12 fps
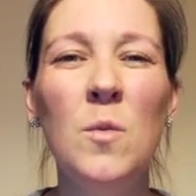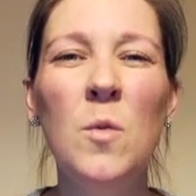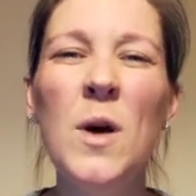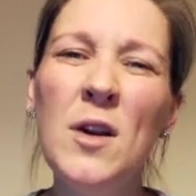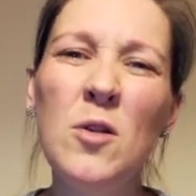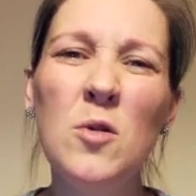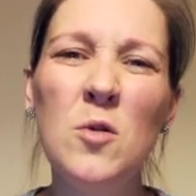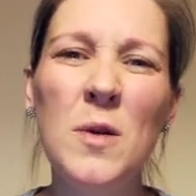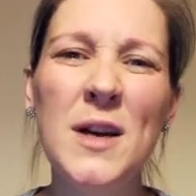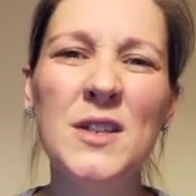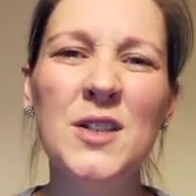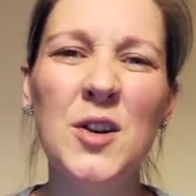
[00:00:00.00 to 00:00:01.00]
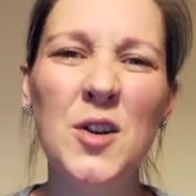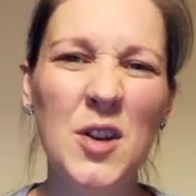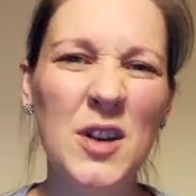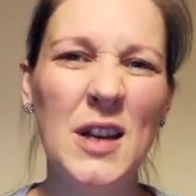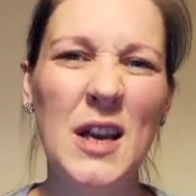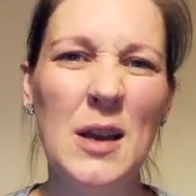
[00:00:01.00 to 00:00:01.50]
We're not always so
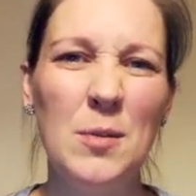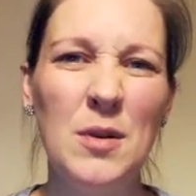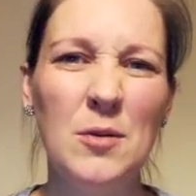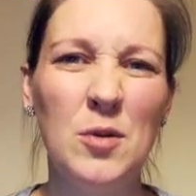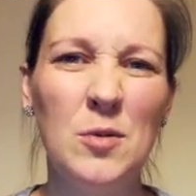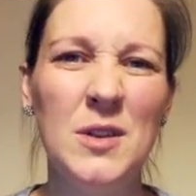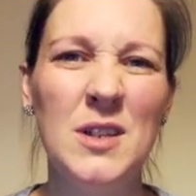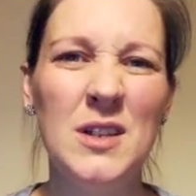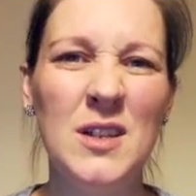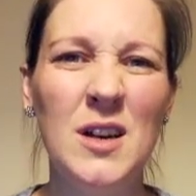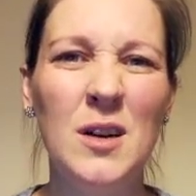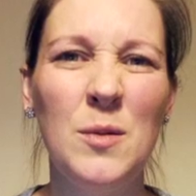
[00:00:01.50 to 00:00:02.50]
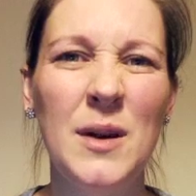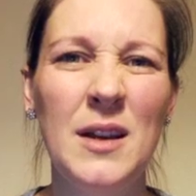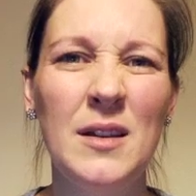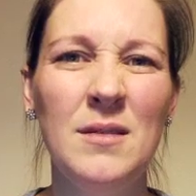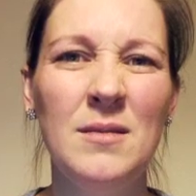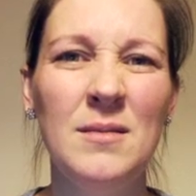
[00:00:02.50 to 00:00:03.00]
good at keeping promises, are we?
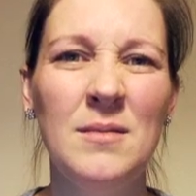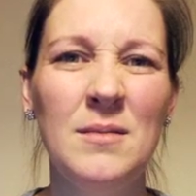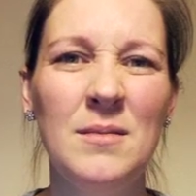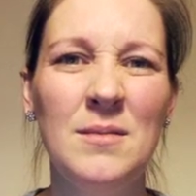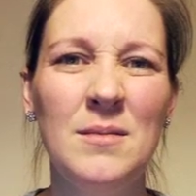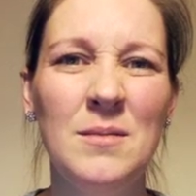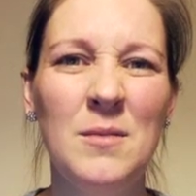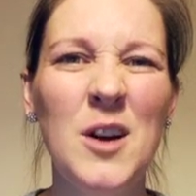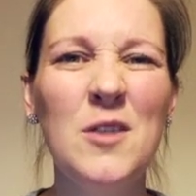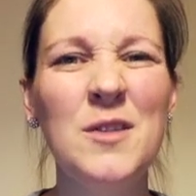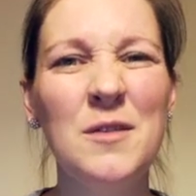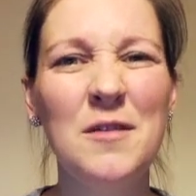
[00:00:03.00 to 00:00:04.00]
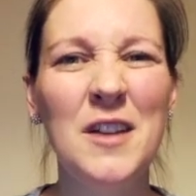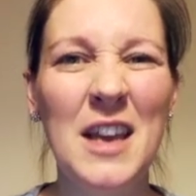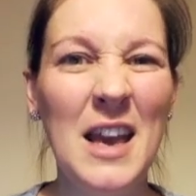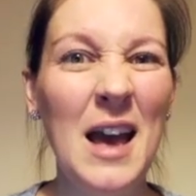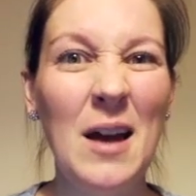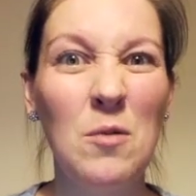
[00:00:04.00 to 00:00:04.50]
We often
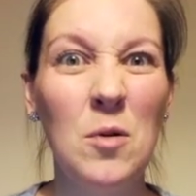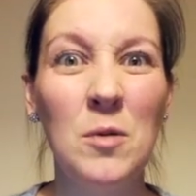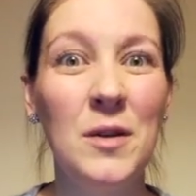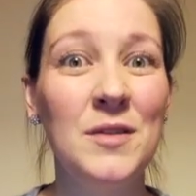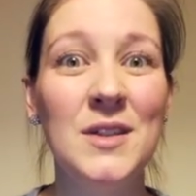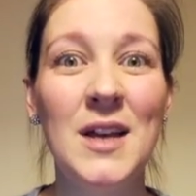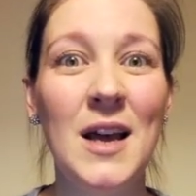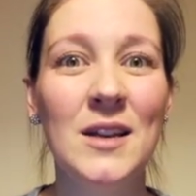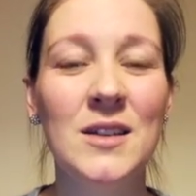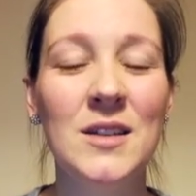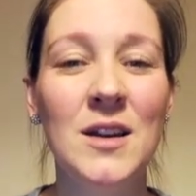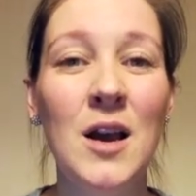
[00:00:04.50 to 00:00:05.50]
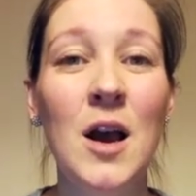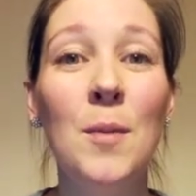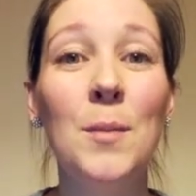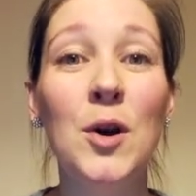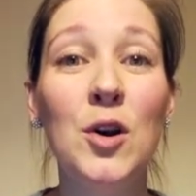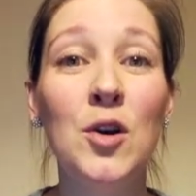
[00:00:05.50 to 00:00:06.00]
forget what we've said,
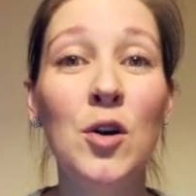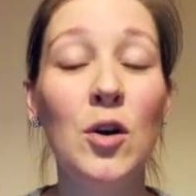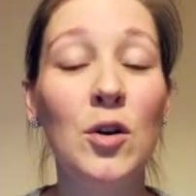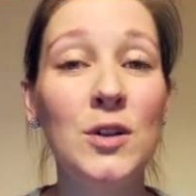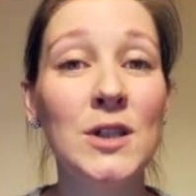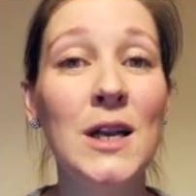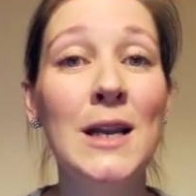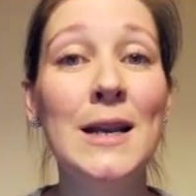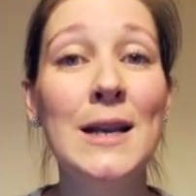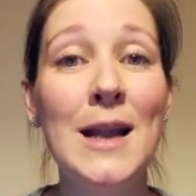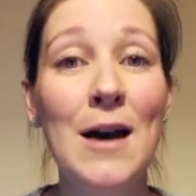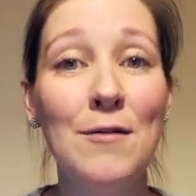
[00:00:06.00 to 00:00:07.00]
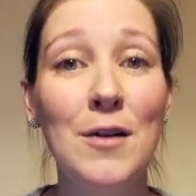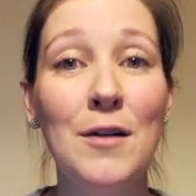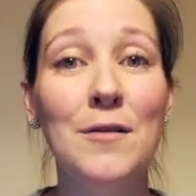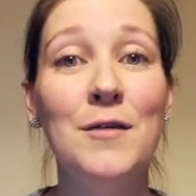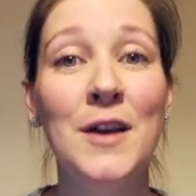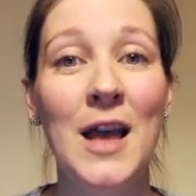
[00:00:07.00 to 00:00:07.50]
but God never
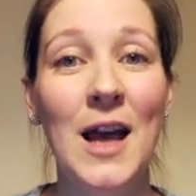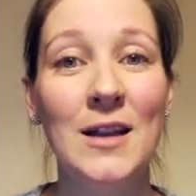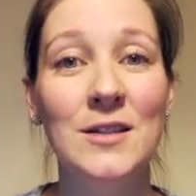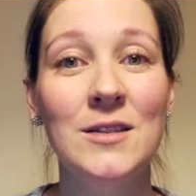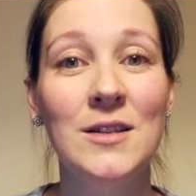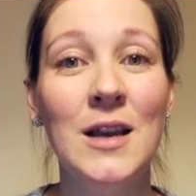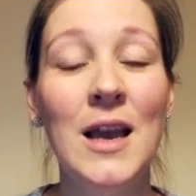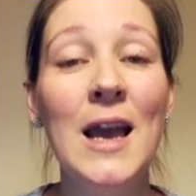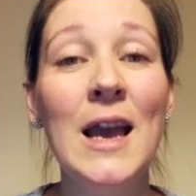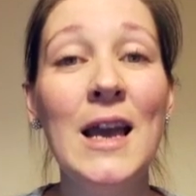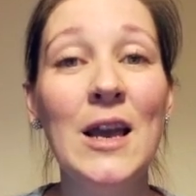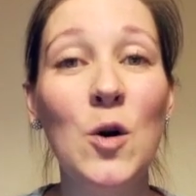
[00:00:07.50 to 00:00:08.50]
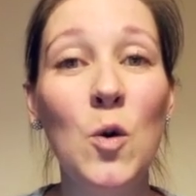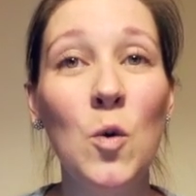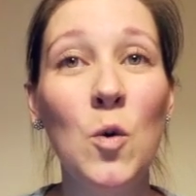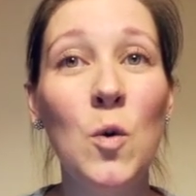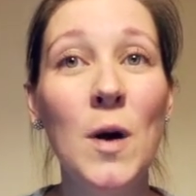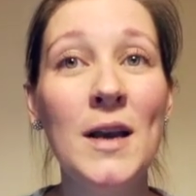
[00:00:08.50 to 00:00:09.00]
forgets. He
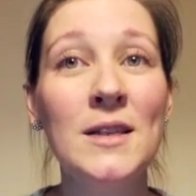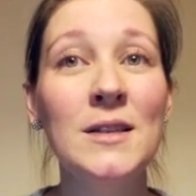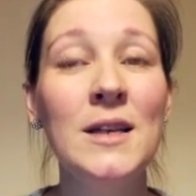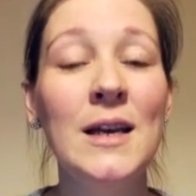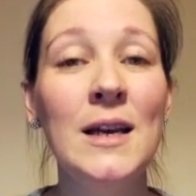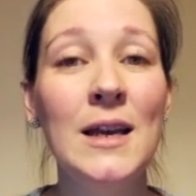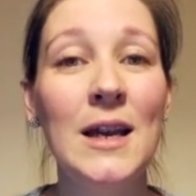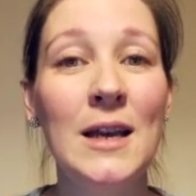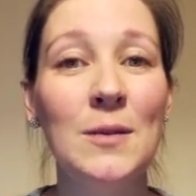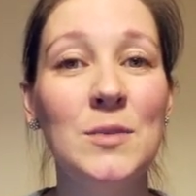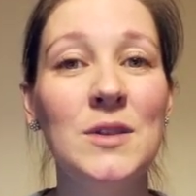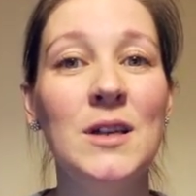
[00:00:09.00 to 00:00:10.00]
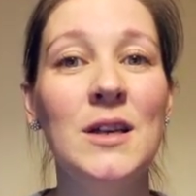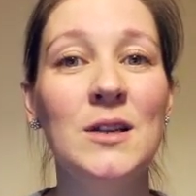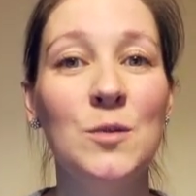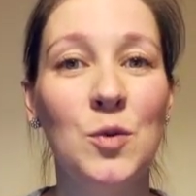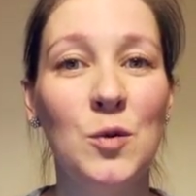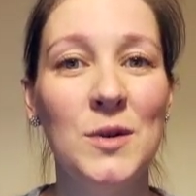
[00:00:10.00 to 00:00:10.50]
always keeps his
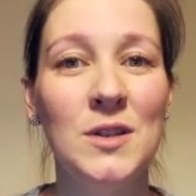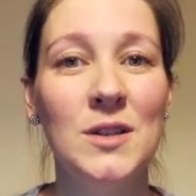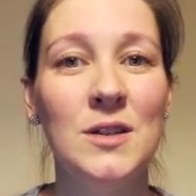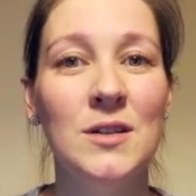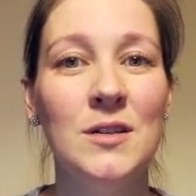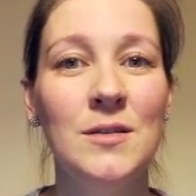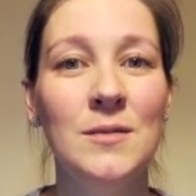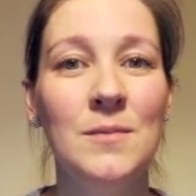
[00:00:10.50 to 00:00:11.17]
promises.